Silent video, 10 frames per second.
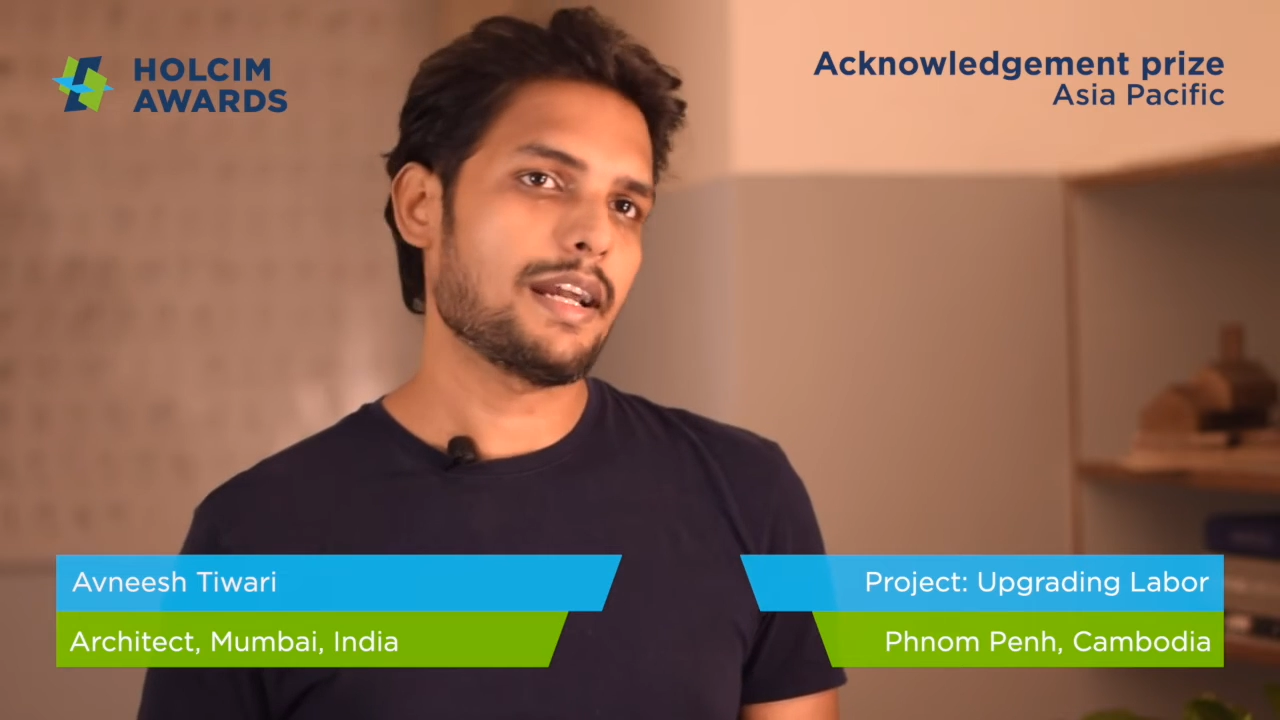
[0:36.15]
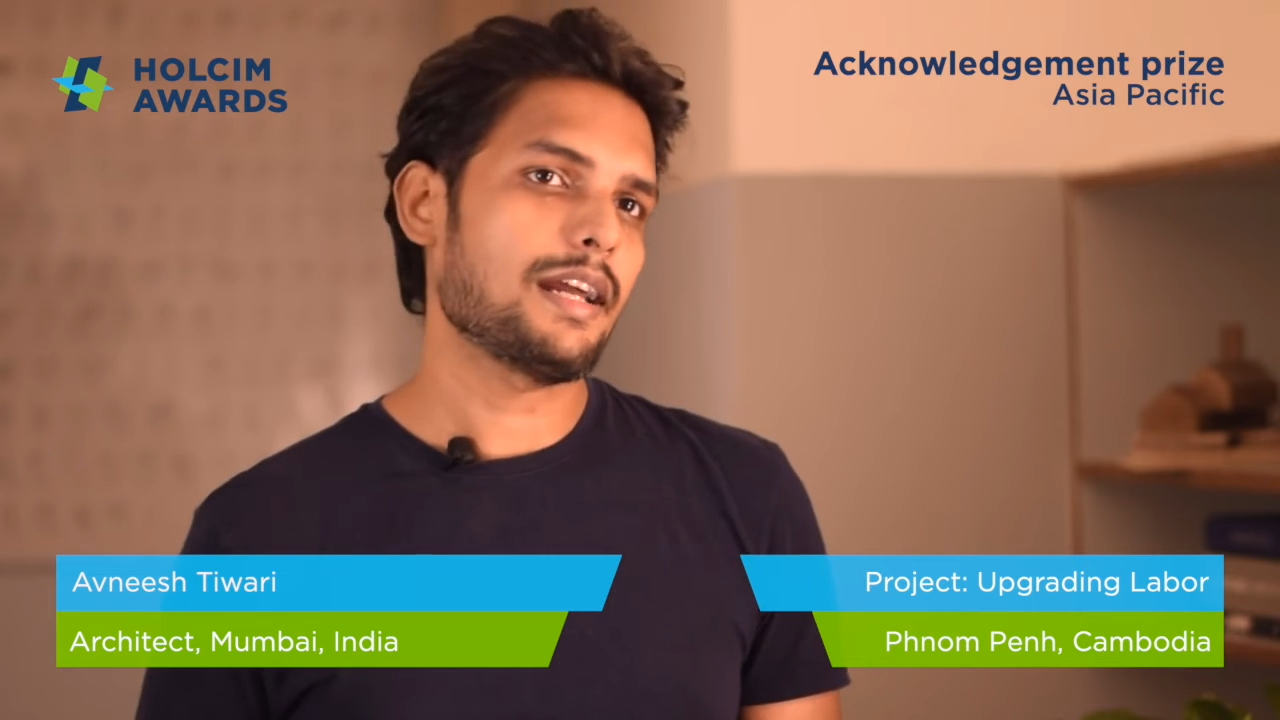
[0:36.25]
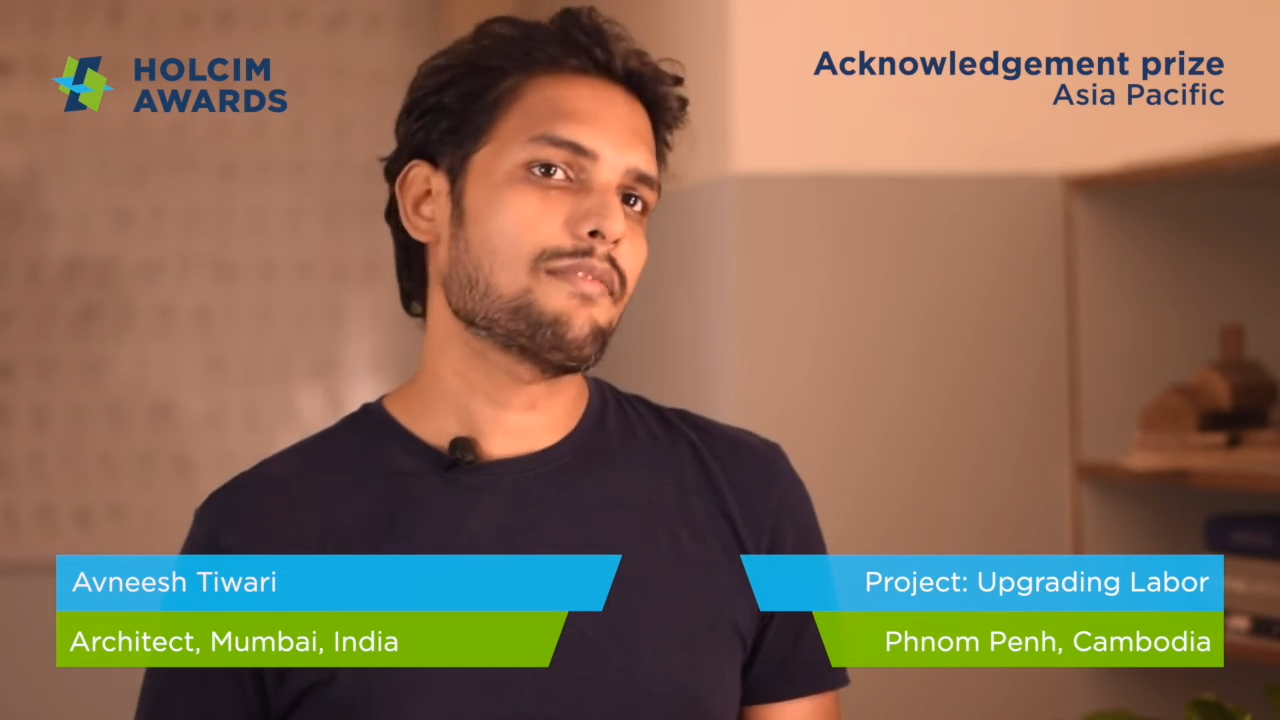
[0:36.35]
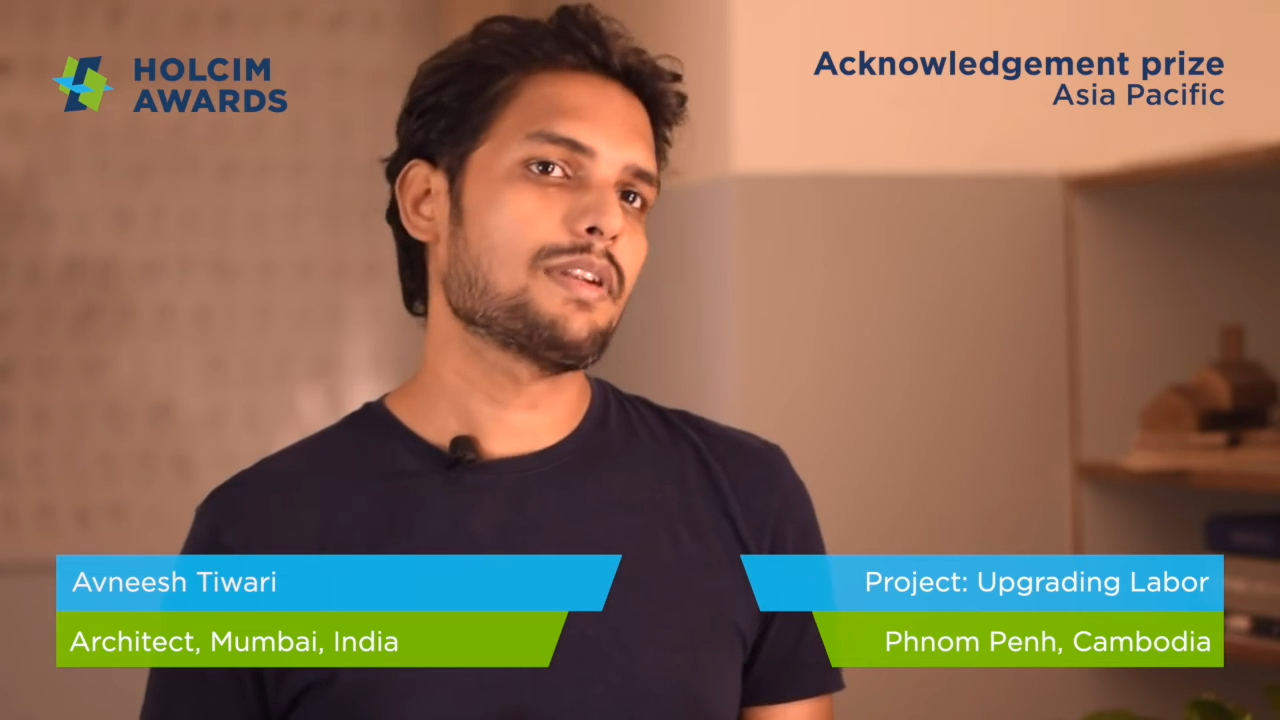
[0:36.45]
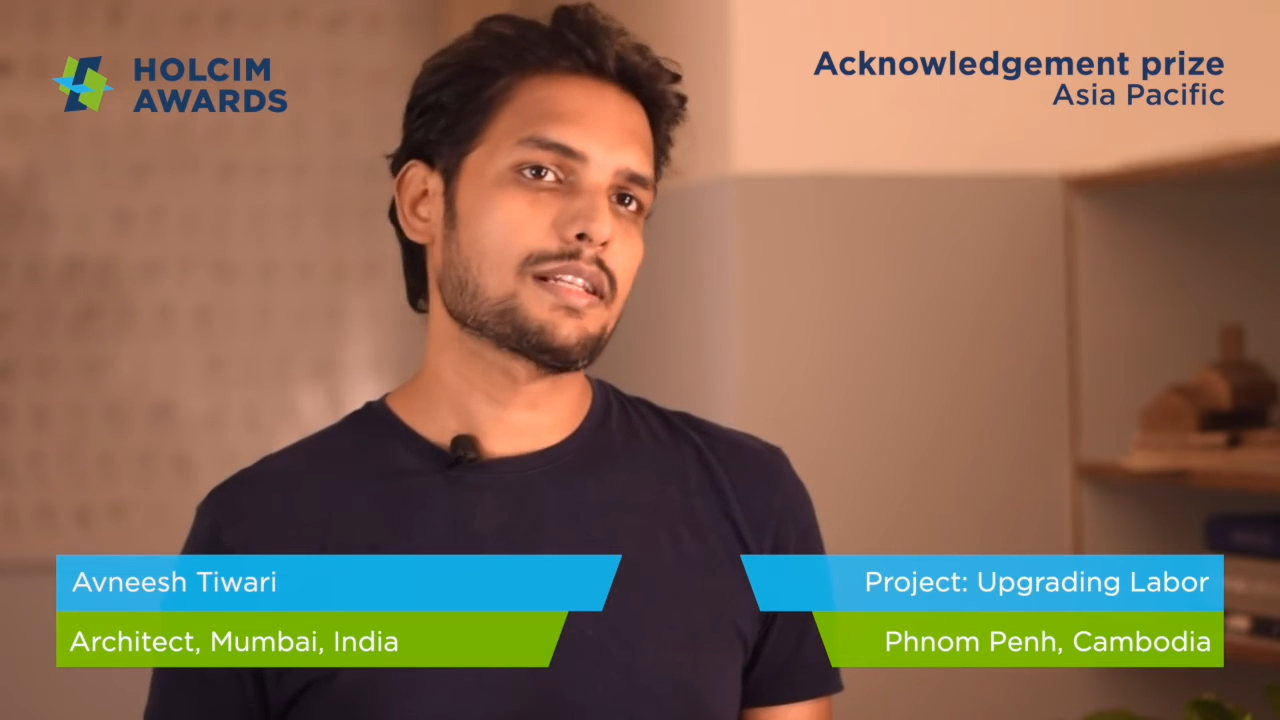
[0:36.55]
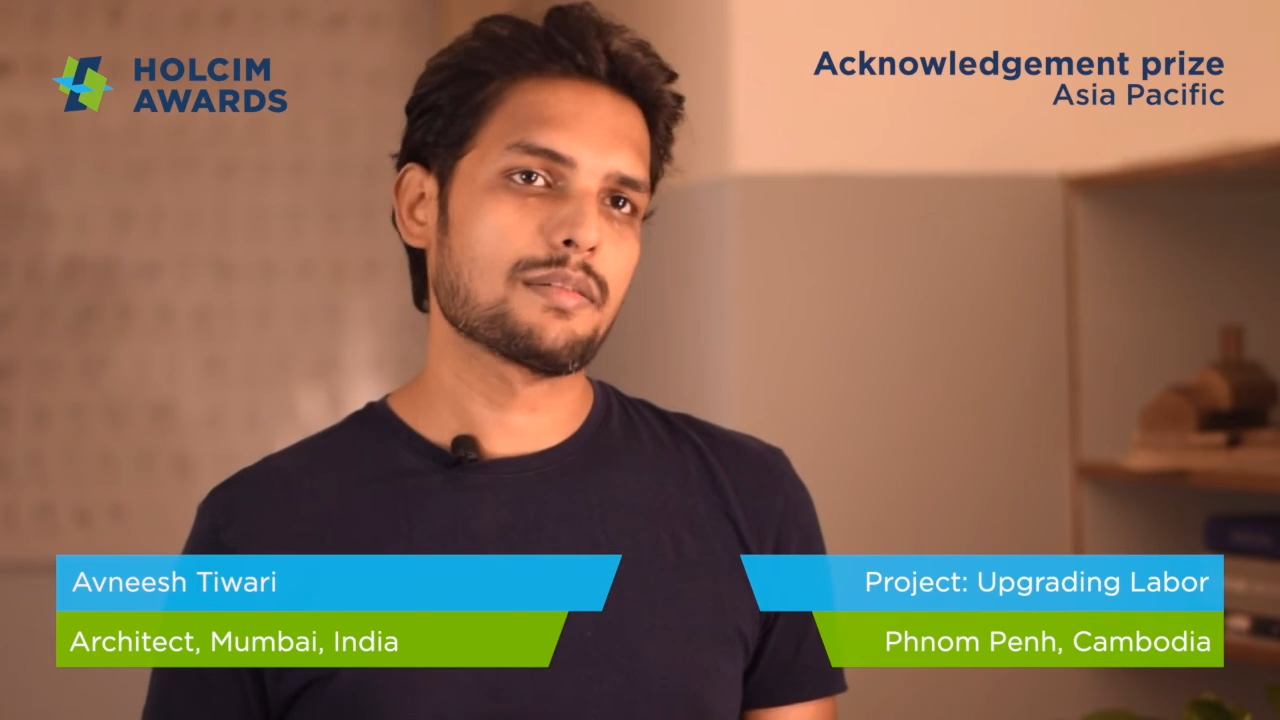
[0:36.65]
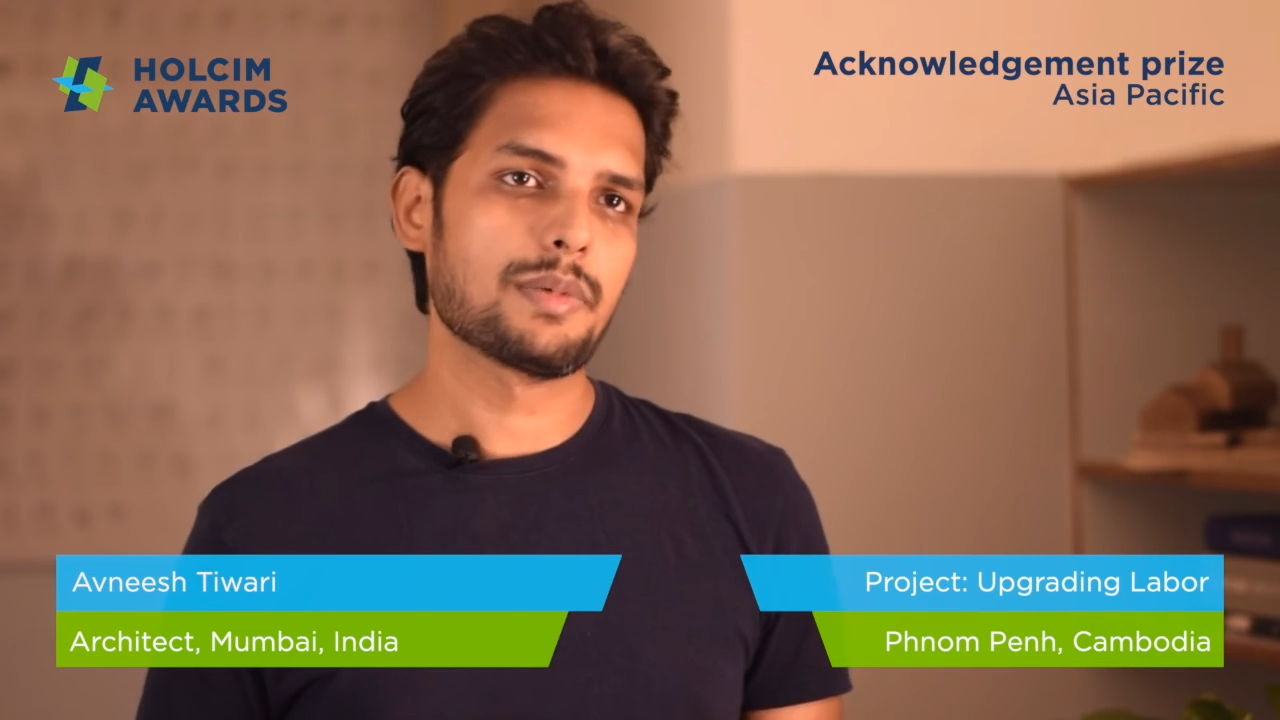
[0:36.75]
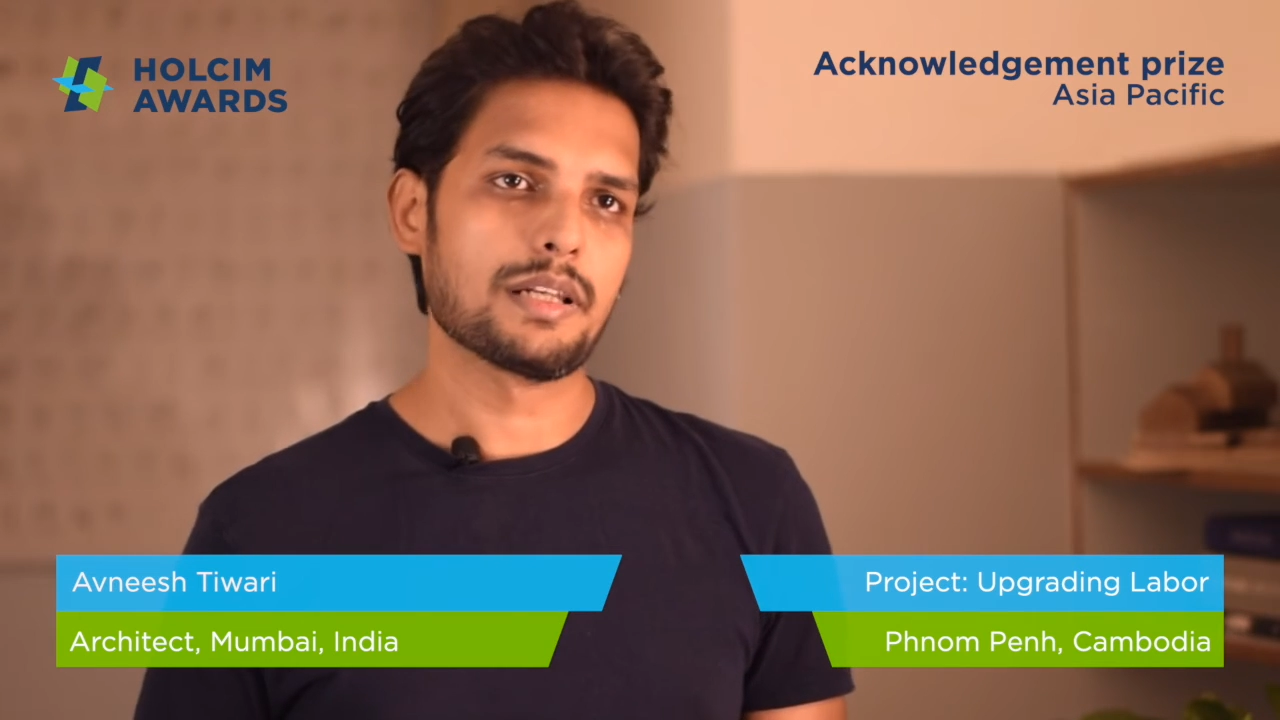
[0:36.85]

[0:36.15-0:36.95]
and flexible